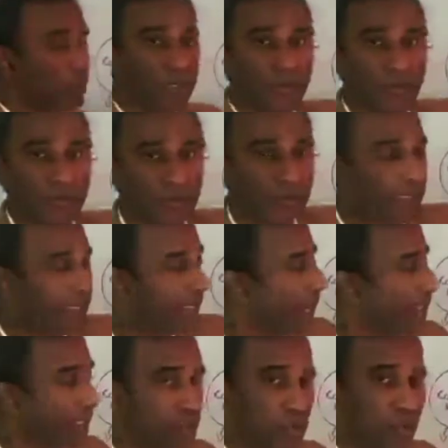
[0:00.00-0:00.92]

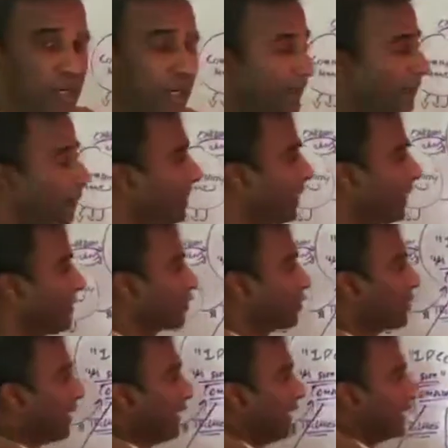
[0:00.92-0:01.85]
2030, guess what?
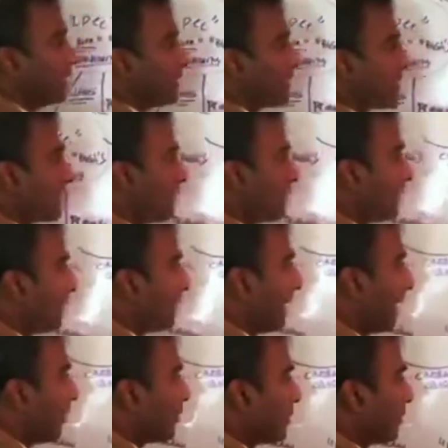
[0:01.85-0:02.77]
China's still
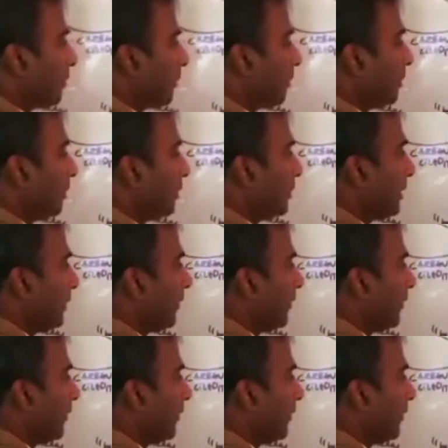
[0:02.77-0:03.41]
allowed to pollute.